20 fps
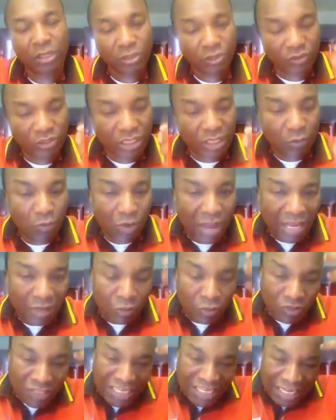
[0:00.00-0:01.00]
You see, we are
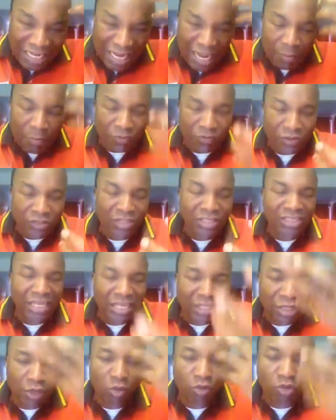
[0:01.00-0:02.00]
using the name of Jesus
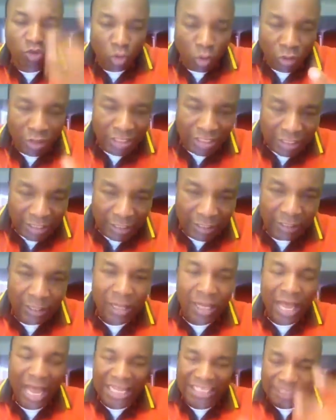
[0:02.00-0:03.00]
as the authority,
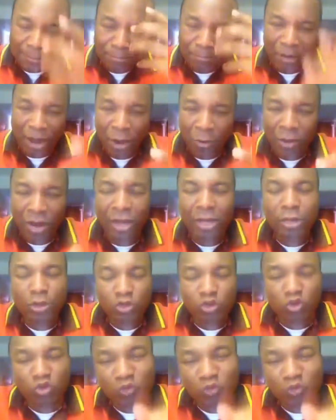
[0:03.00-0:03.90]
as the power to